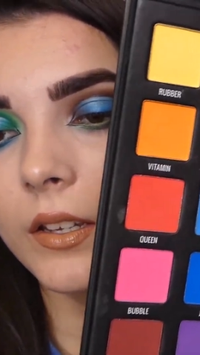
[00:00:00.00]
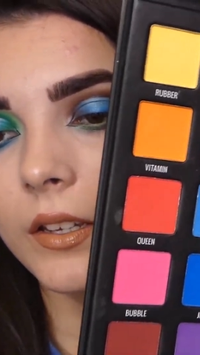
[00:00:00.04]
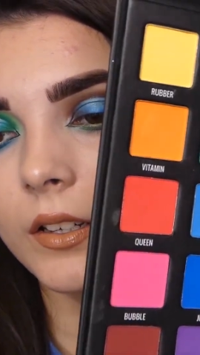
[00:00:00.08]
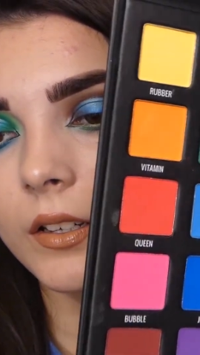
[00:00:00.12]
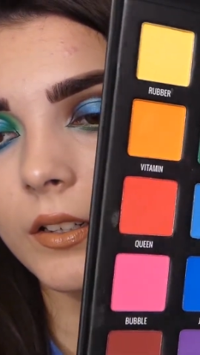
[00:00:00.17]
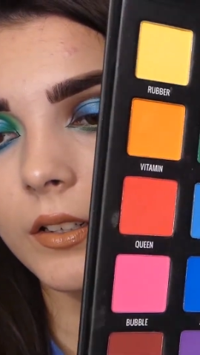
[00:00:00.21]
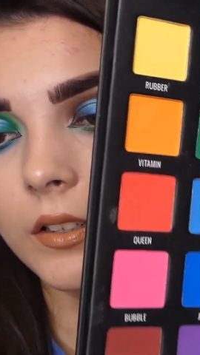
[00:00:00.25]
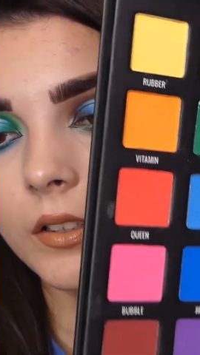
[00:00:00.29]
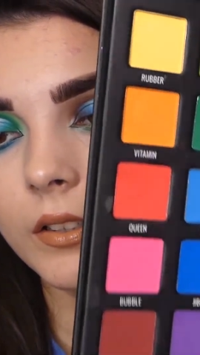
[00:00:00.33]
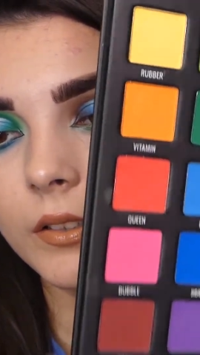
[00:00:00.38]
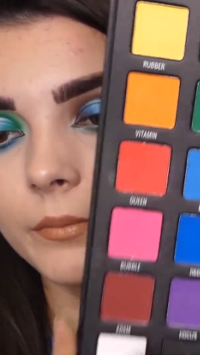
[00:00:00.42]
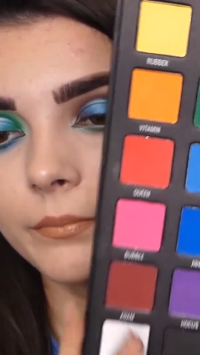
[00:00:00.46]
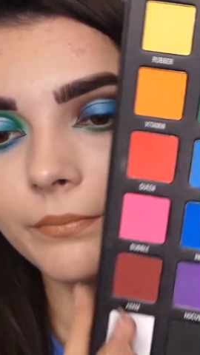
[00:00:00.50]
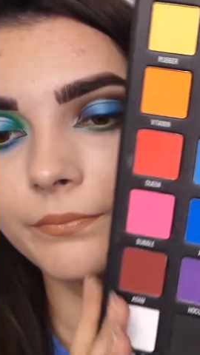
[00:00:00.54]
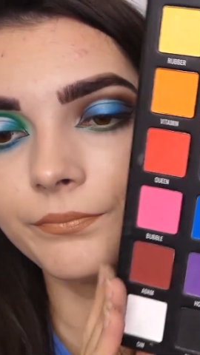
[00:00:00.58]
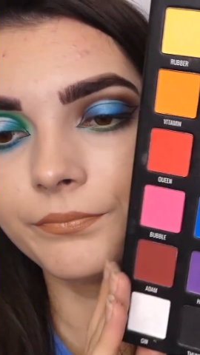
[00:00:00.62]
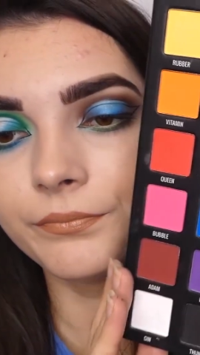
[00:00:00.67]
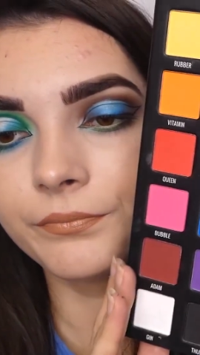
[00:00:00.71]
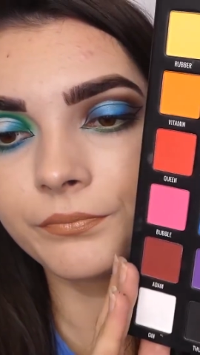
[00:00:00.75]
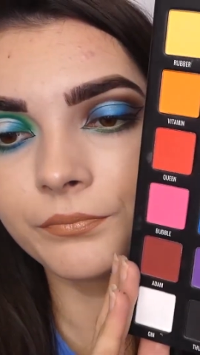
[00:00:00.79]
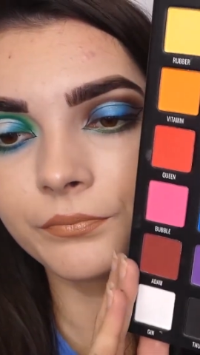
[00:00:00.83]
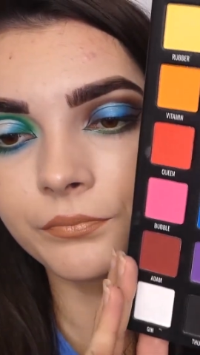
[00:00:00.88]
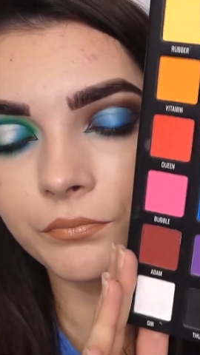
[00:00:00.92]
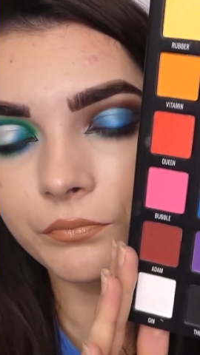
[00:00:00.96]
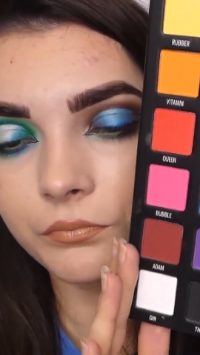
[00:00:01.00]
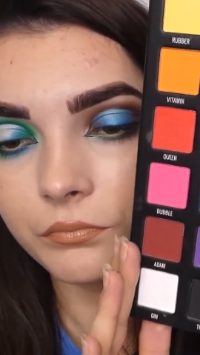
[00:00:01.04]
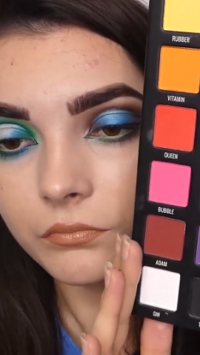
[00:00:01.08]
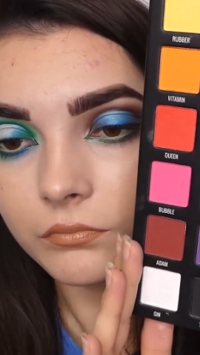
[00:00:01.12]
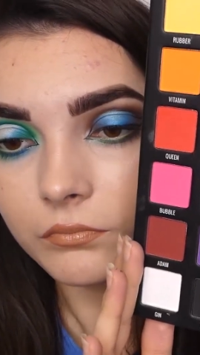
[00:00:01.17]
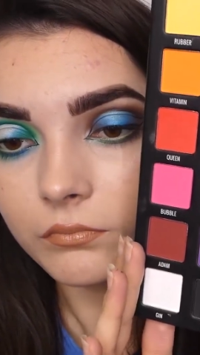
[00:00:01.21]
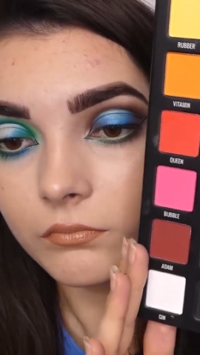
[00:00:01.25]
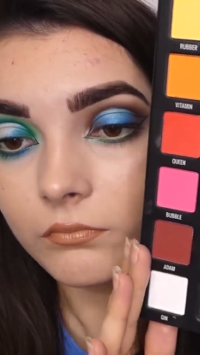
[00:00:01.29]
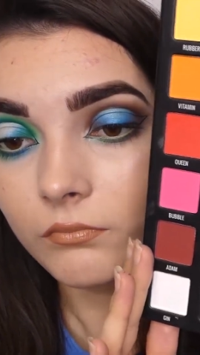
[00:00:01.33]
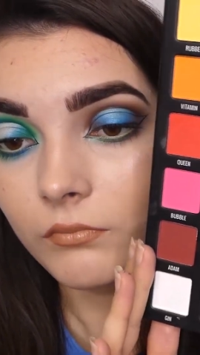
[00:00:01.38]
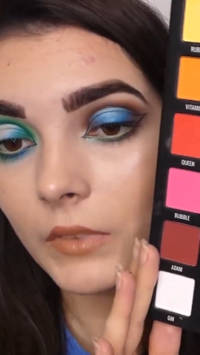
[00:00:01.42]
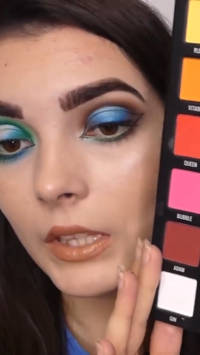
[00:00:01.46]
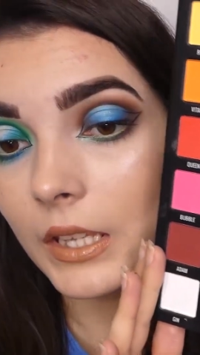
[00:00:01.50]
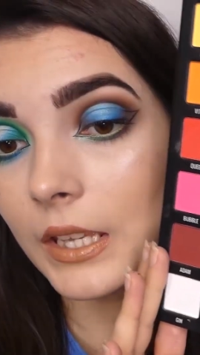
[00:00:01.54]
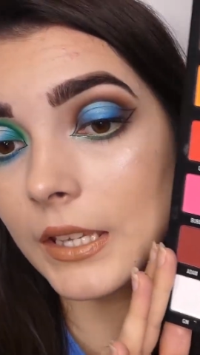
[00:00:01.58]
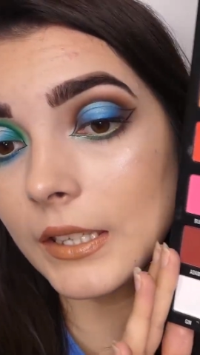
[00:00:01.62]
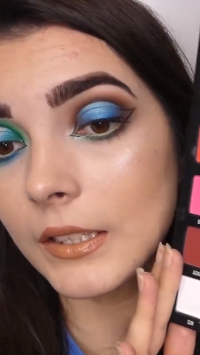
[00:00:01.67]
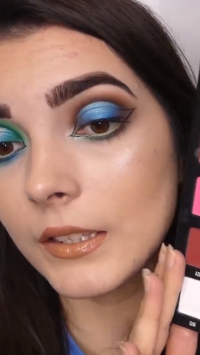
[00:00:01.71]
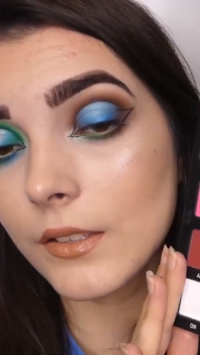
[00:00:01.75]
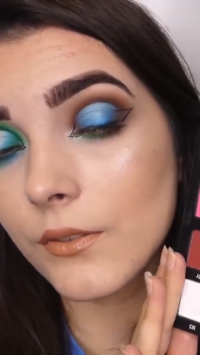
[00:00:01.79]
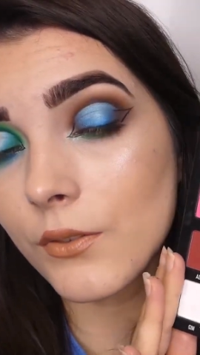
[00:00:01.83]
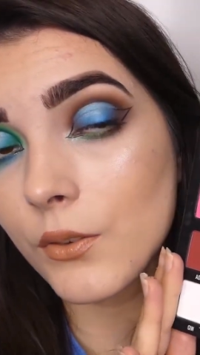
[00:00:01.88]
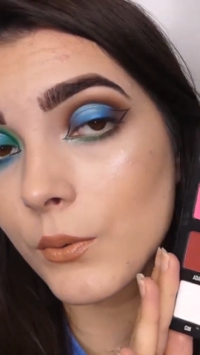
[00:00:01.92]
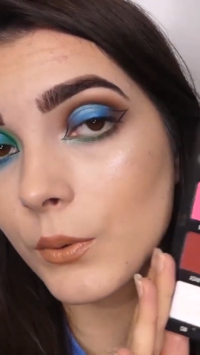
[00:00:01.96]
And
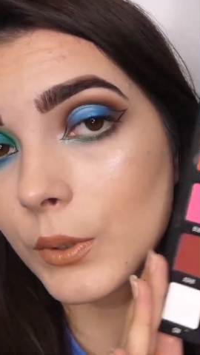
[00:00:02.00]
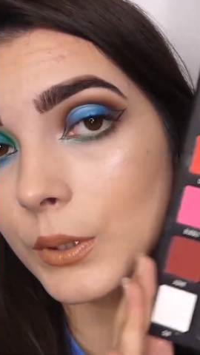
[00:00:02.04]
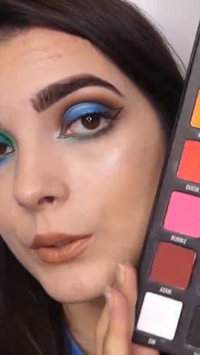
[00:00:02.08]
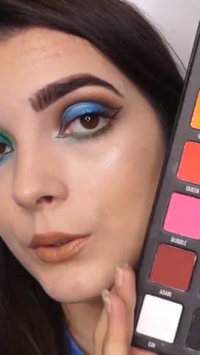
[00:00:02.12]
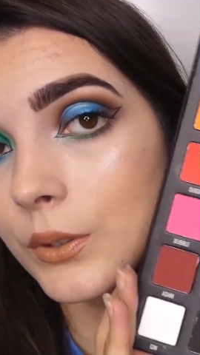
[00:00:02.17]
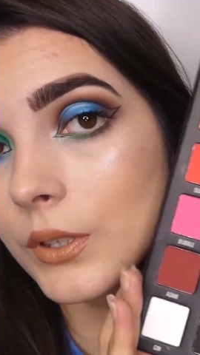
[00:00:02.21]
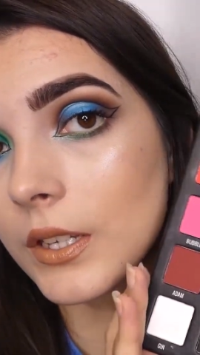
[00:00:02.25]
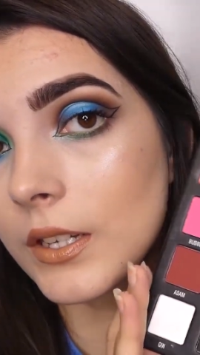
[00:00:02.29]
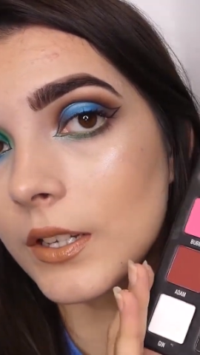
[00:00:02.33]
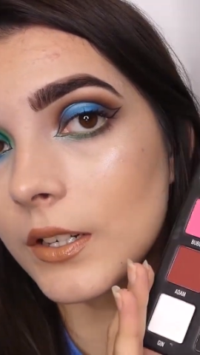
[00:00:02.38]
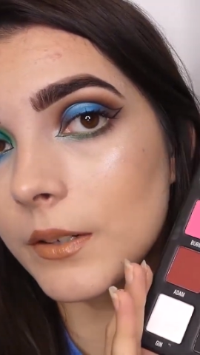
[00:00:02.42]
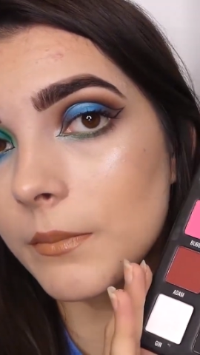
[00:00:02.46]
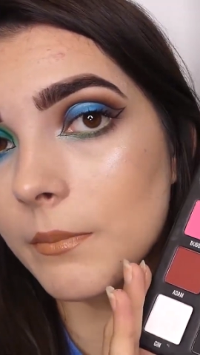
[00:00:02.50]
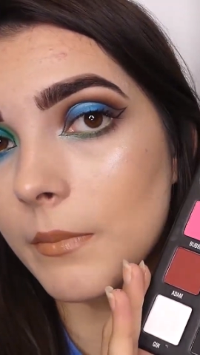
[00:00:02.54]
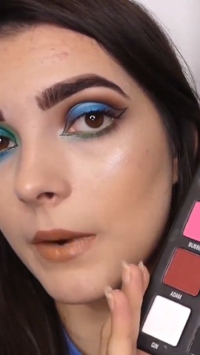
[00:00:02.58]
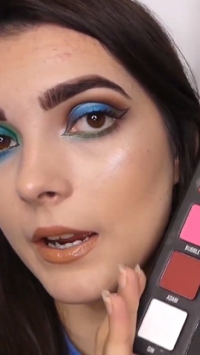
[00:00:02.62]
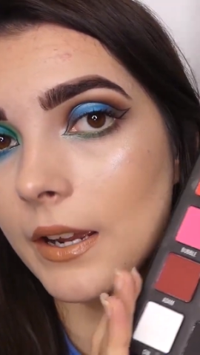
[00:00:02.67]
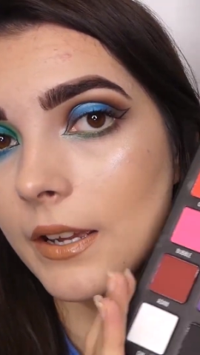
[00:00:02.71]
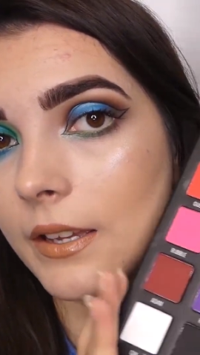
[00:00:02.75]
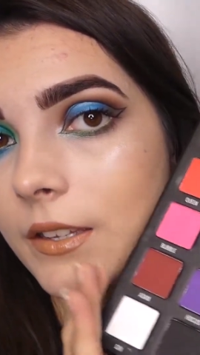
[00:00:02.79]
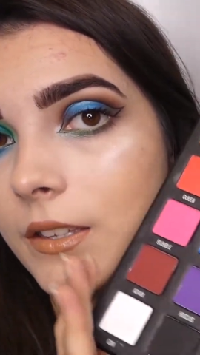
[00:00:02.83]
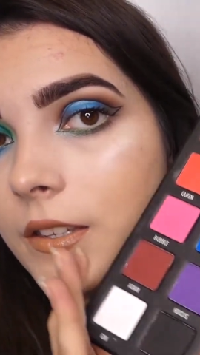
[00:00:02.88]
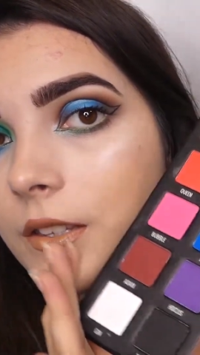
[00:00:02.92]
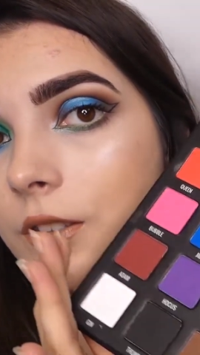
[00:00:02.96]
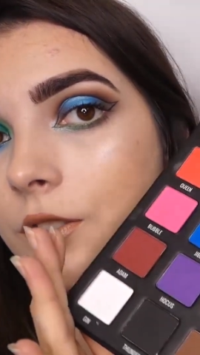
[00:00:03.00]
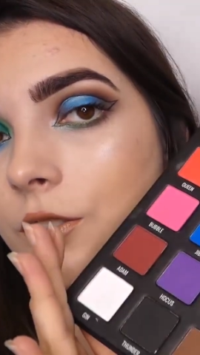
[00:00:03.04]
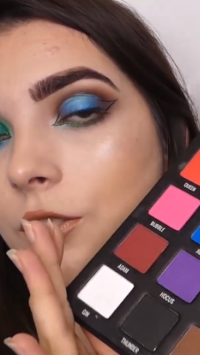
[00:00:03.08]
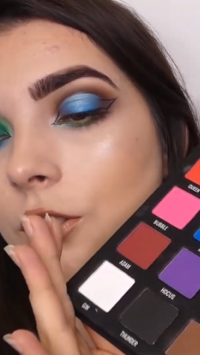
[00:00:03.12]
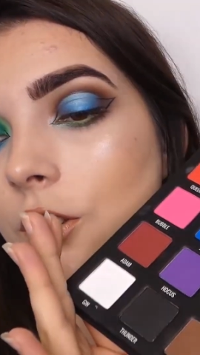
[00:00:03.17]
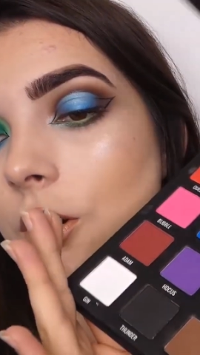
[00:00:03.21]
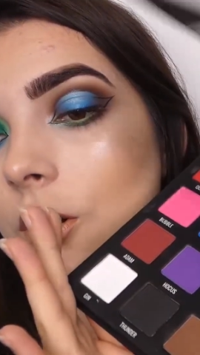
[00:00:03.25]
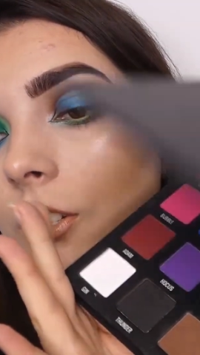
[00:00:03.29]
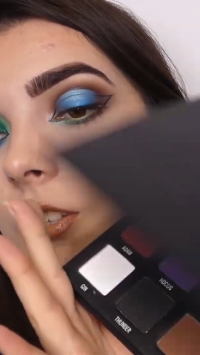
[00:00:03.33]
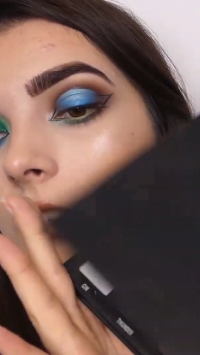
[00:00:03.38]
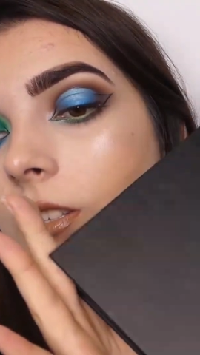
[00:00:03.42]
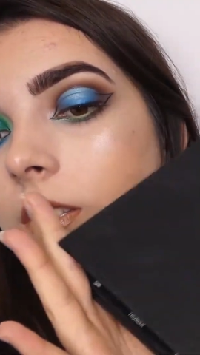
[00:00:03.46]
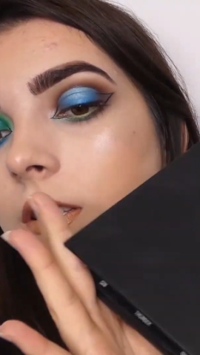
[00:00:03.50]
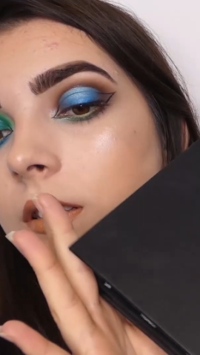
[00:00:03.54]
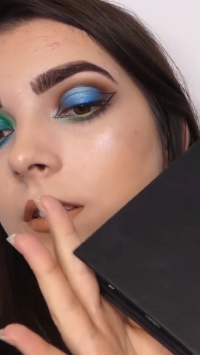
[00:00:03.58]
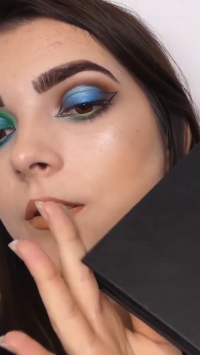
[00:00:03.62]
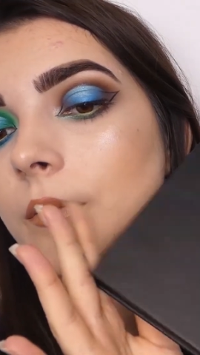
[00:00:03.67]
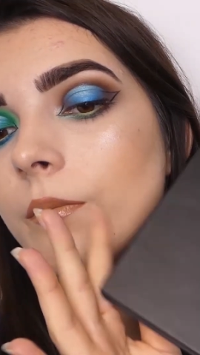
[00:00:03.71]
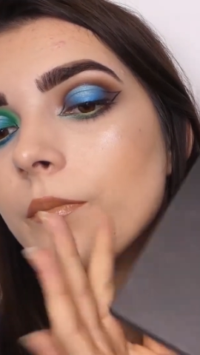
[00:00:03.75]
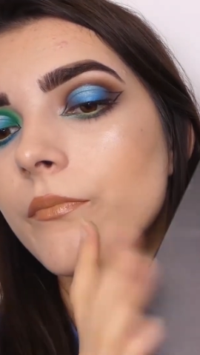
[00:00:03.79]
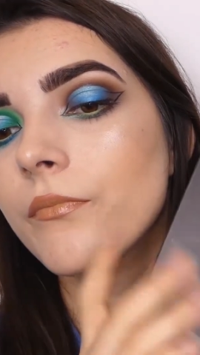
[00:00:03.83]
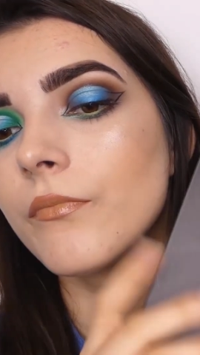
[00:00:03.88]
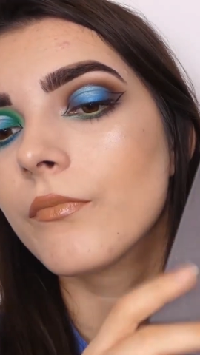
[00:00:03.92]
if you want to hear my thoughts